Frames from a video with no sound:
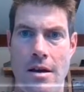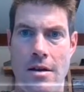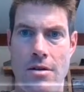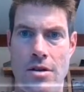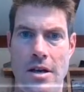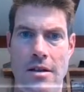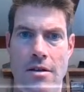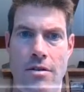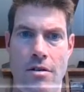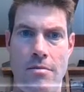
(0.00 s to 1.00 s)
Just like the
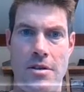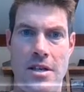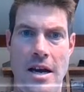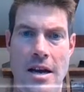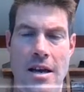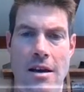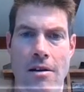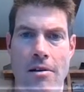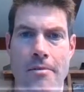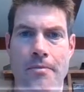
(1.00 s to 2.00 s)
thermostat
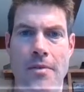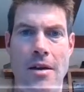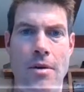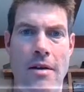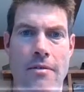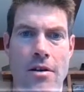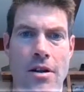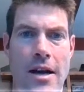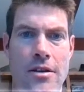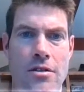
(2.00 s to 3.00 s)
here, like we have in our
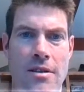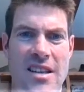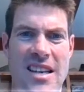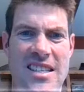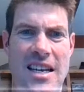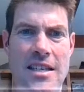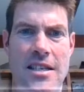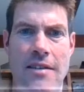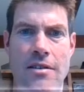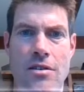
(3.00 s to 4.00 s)
classroom, I think it's set at
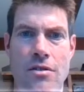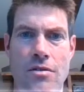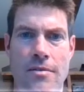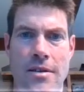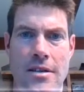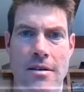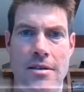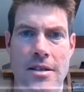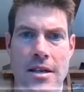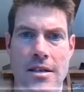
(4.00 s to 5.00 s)
72, or sometimes I'll
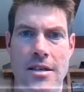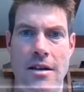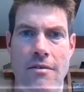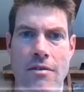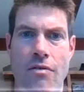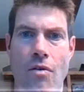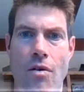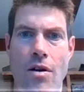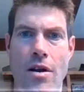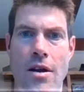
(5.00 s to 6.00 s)
set it at
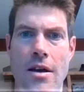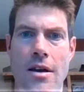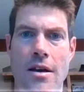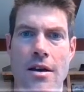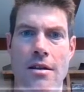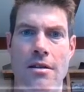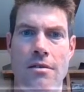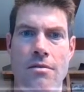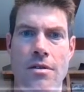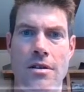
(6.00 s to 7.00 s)
74
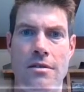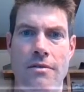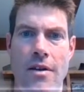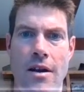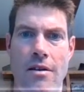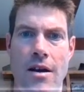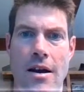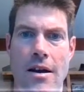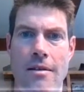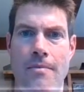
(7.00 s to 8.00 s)
degrees
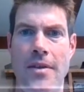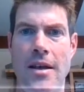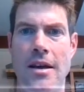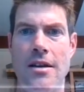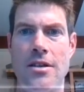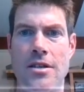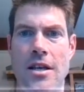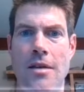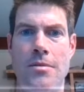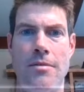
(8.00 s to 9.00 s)
Fahrenheit. Just
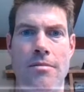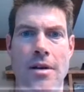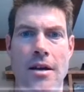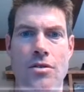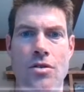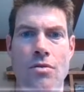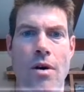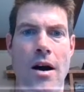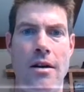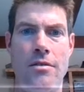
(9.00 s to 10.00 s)
keeps it from getting too
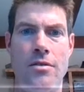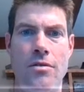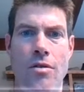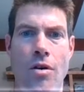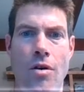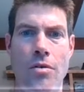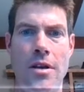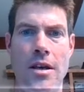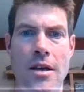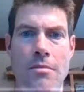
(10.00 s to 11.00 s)
hot or too cold,
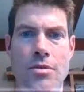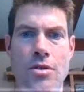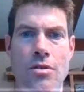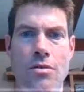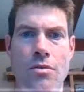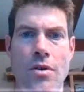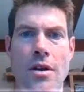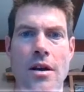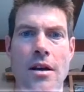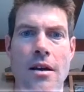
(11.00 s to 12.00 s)
keeps you
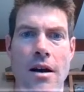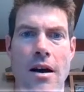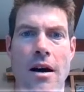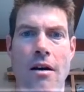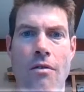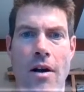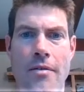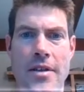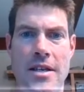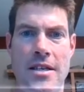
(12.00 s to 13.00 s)

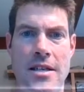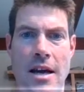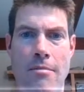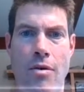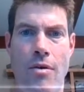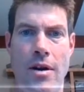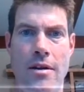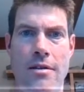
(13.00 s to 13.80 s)
around this set point.